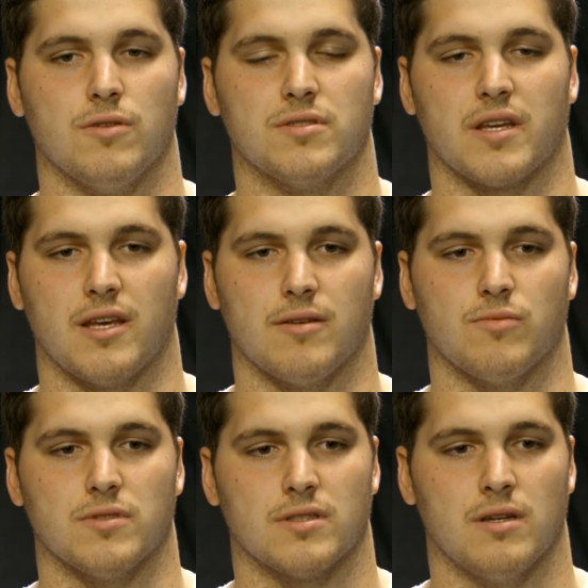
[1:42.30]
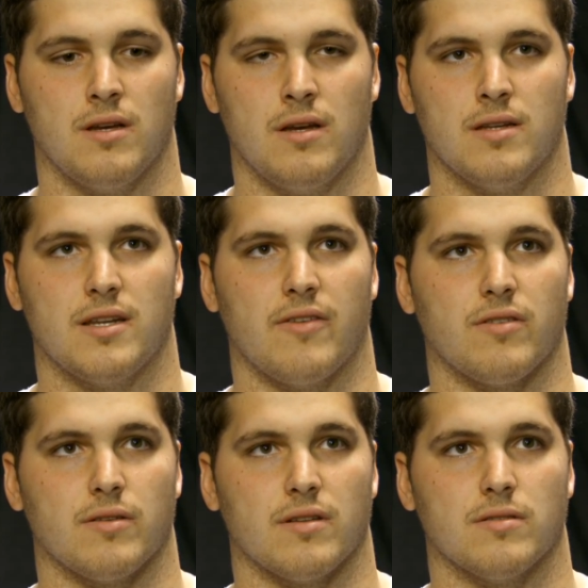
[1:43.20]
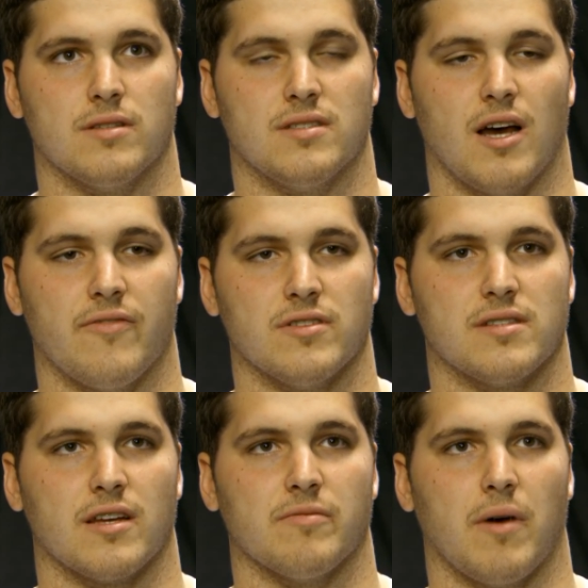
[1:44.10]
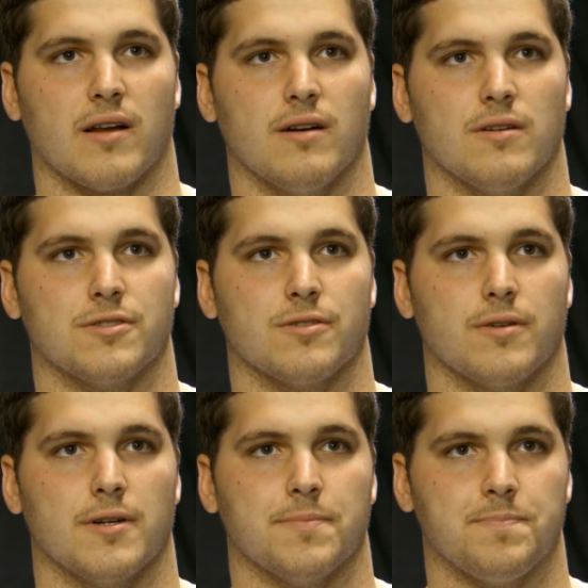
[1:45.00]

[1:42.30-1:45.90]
losing him was definitely the toughest thing of my college career.